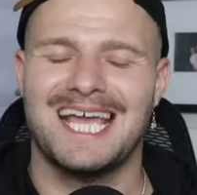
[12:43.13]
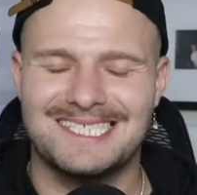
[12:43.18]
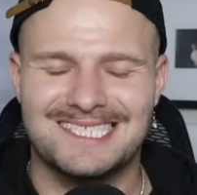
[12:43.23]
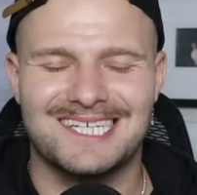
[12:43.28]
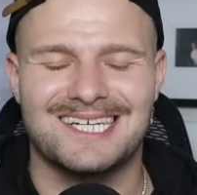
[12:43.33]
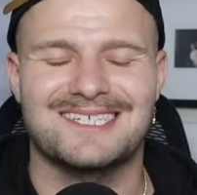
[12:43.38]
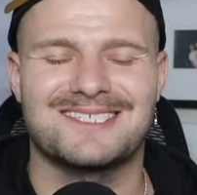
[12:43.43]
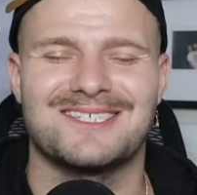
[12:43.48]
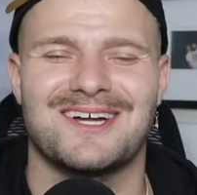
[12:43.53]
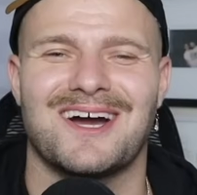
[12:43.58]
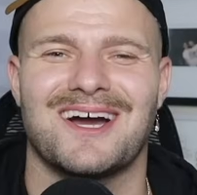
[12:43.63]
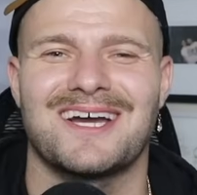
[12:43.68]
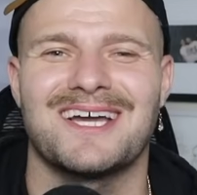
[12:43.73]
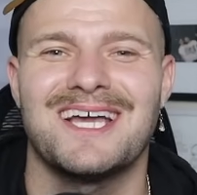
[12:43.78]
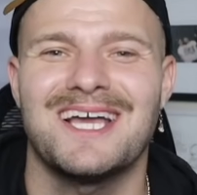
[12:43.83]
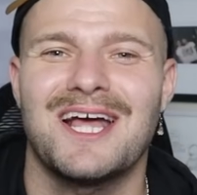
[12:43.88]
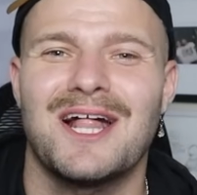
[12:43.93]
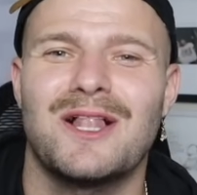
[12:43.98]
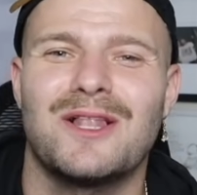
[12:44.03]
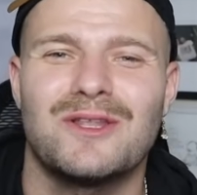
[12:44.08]
Hey, TikTok,
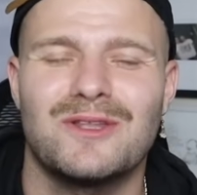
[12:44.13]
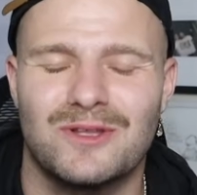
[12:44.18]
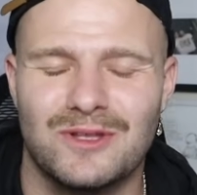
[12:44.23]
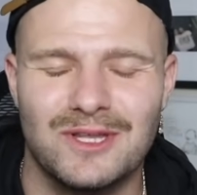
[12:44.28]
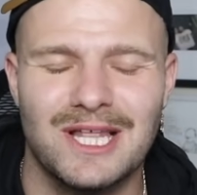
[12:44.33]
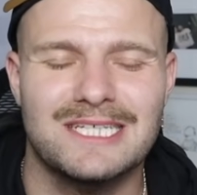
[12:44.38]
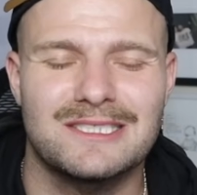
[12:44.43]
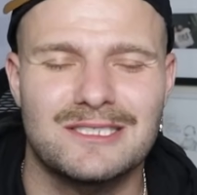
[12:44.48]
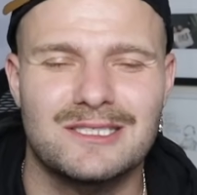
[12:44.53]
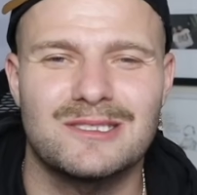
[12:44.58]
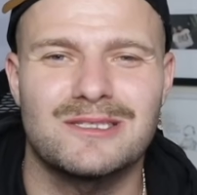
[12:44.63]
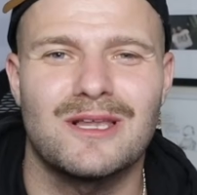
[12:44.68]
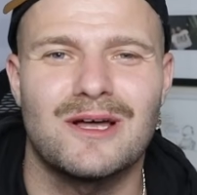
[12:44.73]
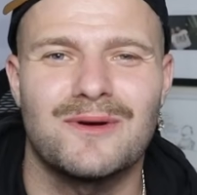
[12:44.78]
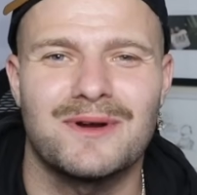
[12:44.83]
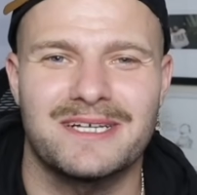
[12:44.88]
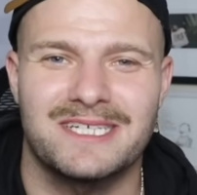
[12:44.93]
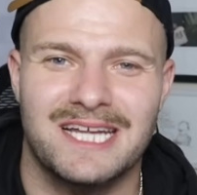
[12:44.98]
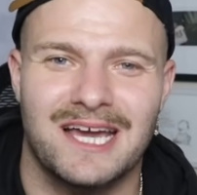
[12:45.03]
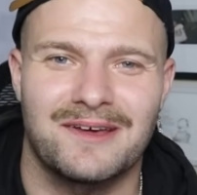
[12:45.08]
let's
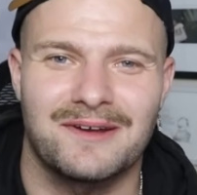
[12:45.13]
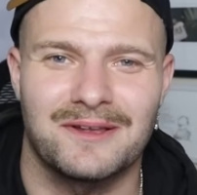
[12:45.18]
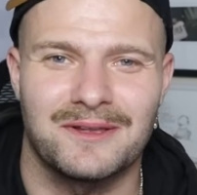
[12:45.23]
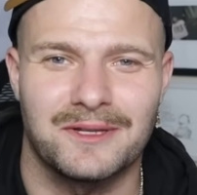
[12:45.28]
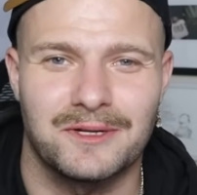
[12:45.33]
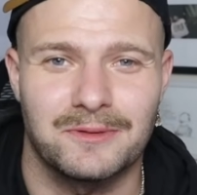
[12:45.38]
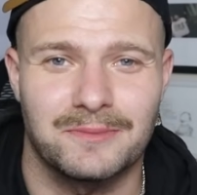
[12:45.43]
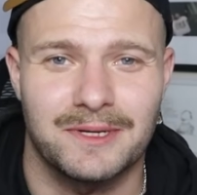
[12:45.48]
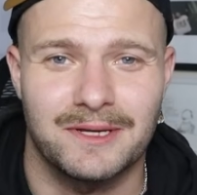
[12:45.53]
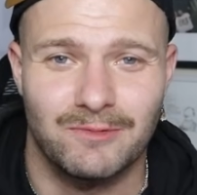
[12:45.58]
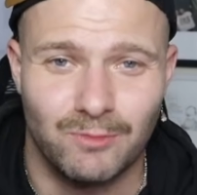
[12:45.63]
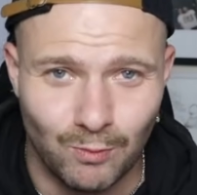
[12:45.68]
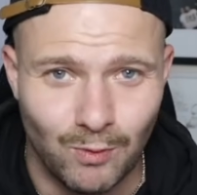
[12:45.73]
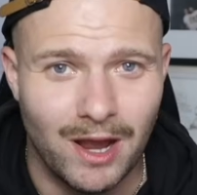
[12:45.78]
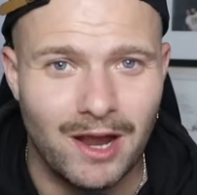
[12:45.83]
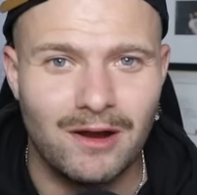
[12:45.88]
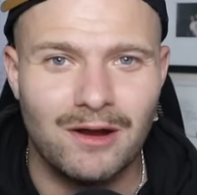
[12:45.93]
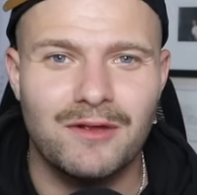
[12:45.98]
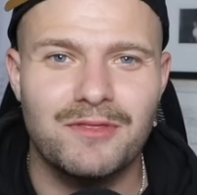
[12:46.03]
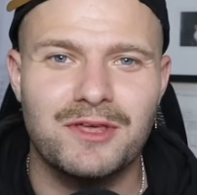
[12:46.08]
slow it down a little bit.
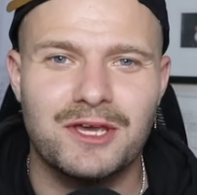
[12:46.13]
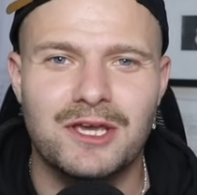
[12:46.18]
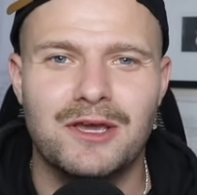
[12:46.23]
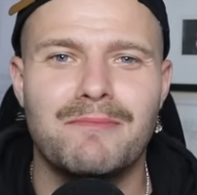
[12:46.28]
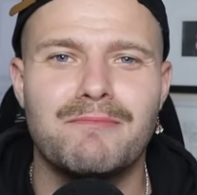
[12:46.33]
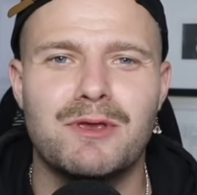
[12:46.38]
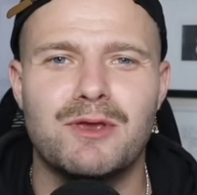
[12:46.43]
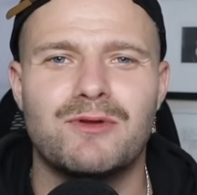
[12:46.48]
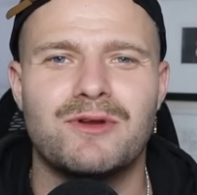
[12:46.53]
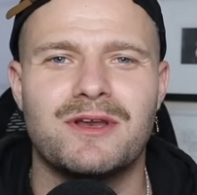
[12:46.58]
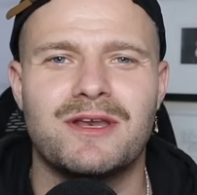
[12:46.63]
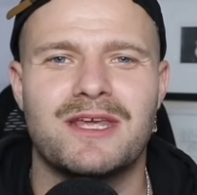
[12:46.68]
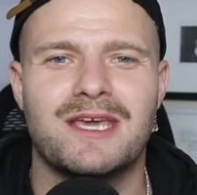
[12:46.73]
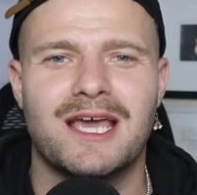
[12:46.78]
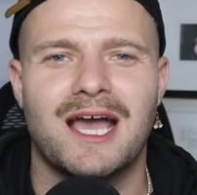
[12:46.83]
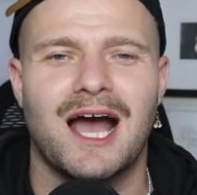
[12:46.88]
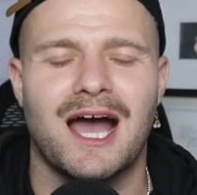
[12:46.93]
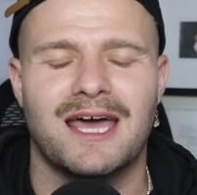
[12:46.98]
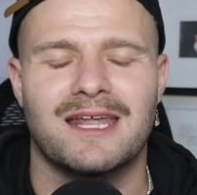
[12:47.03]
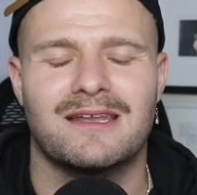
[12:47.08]
Where are the community
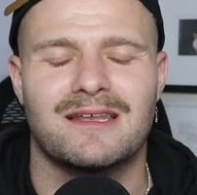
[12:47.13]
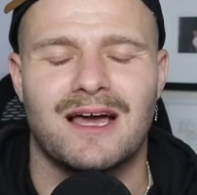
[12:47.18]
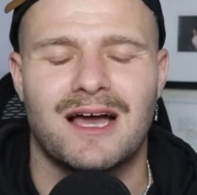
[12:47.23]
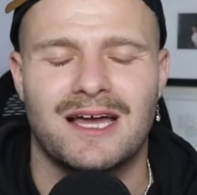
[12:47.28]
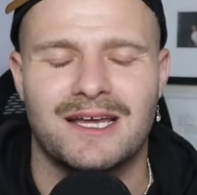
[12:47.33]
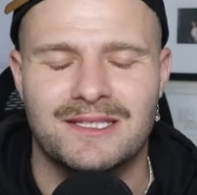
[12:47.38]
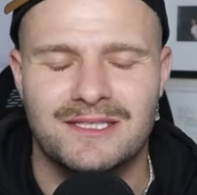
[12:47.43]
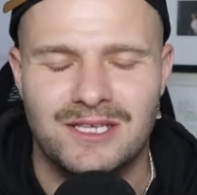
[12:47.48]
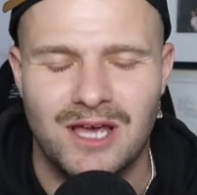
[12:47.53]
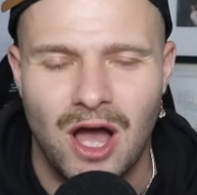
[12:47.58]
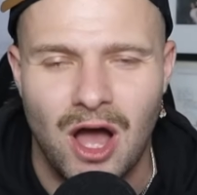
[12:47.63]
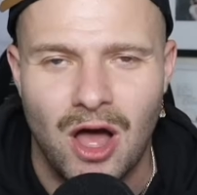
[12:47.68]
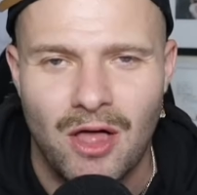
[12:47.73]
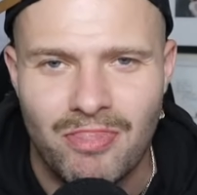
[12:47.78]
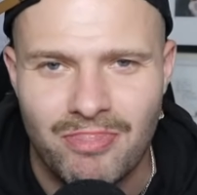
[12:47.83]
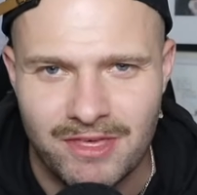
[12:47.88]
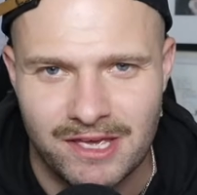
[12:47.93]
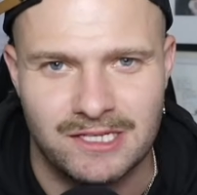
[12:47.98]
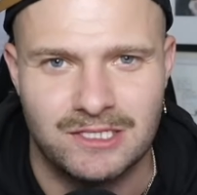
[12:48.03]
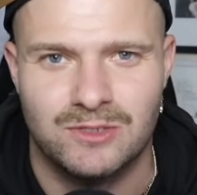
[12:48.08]
guidelines
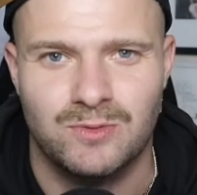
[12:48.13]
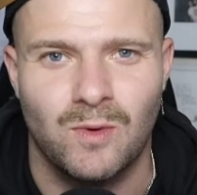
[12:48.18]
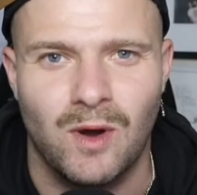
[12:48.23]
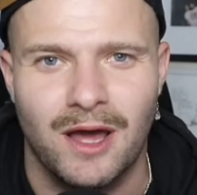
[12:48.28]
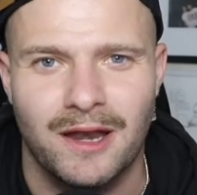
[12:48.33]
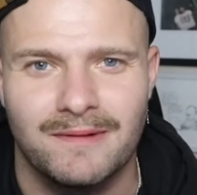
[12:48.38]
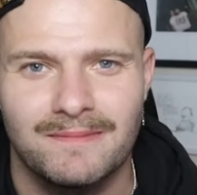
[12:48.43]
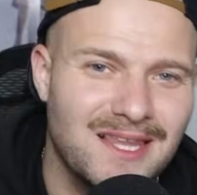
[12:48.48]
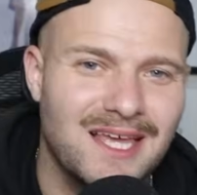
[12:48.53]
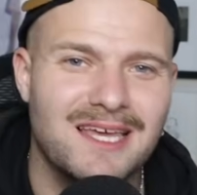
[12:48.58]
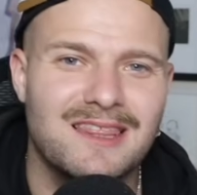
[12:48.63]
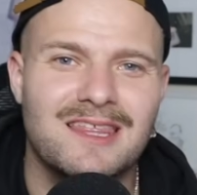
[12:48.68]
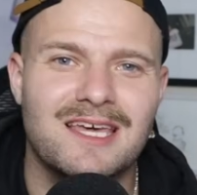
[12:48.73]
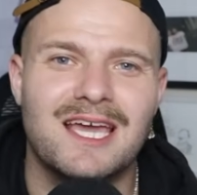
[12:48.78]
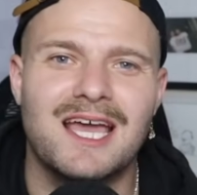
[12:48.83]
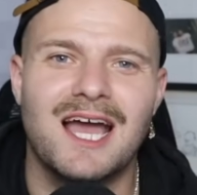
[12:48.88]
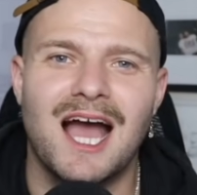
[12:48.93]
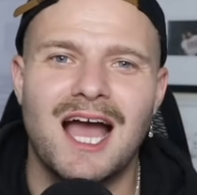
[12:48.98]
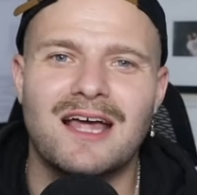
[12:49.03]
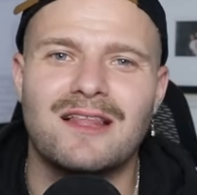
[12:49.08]
on this one? Like, the
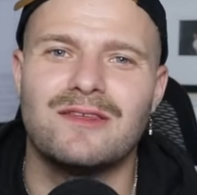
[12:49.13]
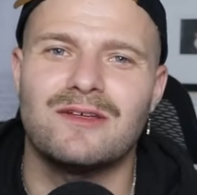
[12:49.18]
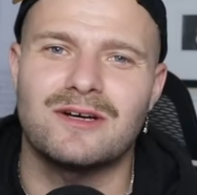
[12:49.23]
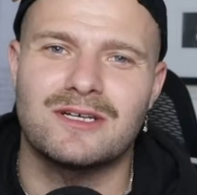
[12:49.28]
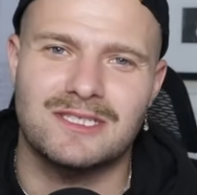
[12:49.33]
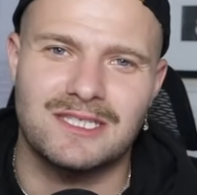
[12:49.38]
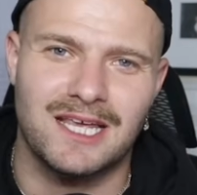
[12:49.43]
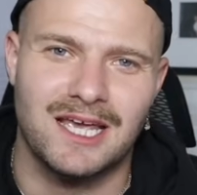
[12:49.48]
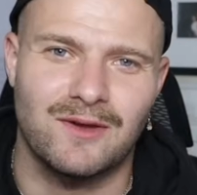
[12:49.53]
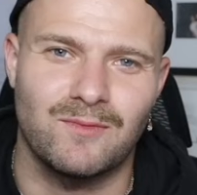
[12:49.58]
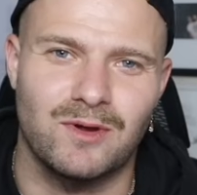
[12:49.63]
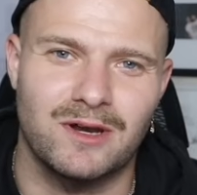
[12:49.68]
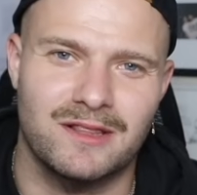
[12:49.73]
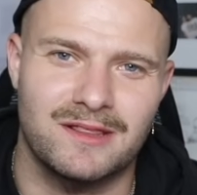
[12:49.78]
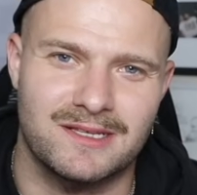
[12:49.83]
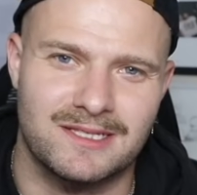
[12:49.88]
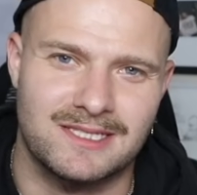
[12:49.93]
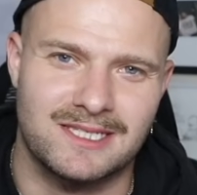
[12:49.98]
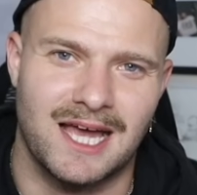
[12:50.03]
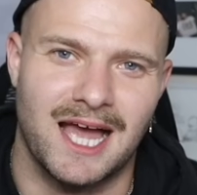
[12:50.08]
guy looks like one of
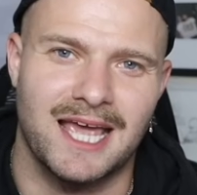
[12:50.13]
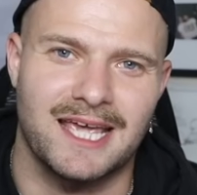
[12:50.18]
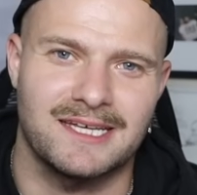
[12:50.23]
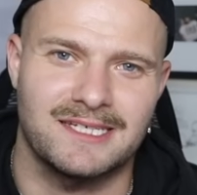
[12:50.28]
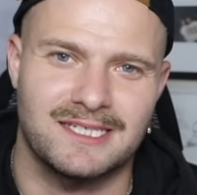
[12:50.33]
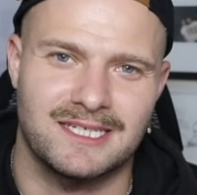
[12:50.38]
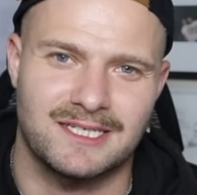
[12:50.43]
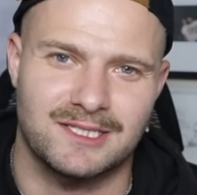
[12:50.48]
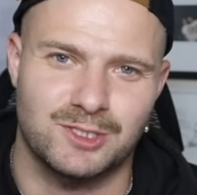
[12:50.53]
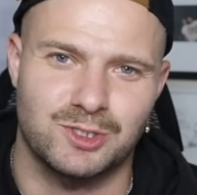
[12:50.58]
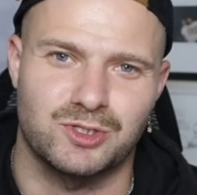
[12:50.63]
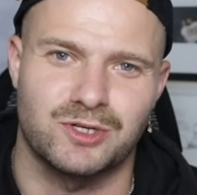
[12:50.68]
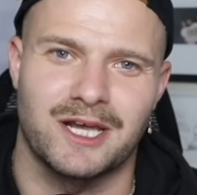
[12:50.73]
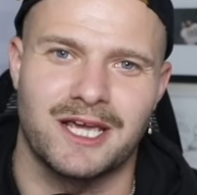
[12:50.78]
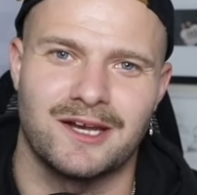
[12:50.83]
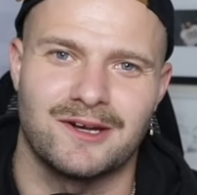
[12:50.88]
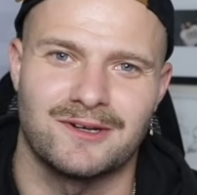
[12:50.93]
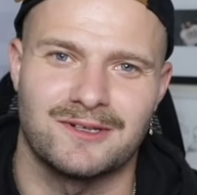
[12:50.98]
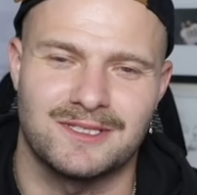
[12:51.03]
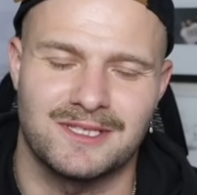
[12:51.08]
the scientist
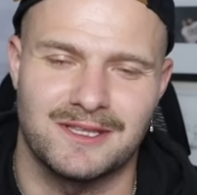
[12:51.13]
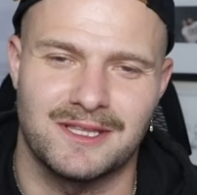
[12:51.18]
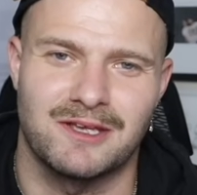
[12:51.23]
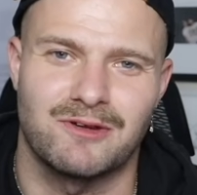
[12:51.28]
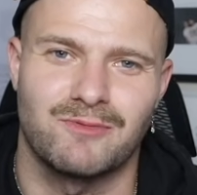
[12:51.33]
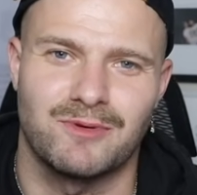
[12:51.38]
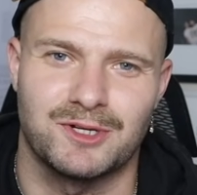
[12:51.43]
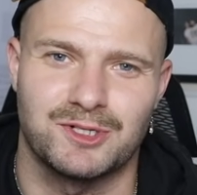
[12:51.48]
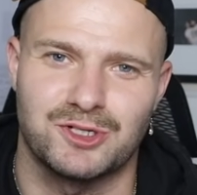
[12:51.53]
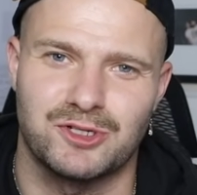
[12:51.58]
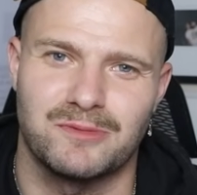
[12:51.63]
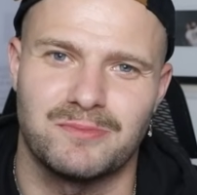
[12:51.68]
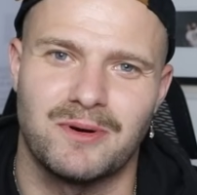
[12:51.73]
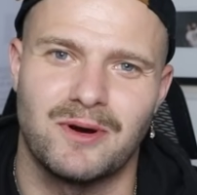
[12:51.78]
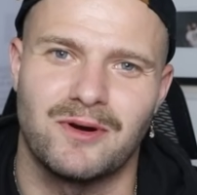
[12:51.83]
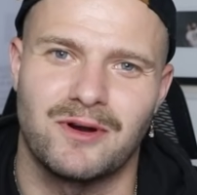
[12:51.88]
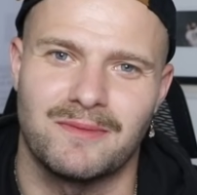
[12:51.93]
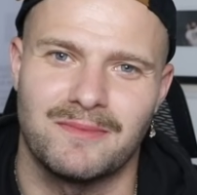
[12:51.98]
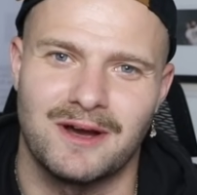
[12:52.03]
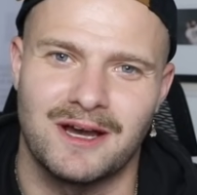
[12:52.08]
trainers in the original
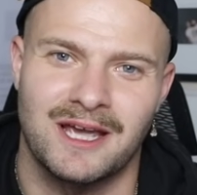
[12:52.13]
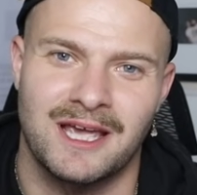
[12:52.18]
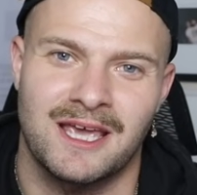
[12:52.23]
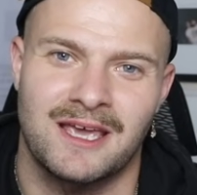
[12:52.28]
Pokemon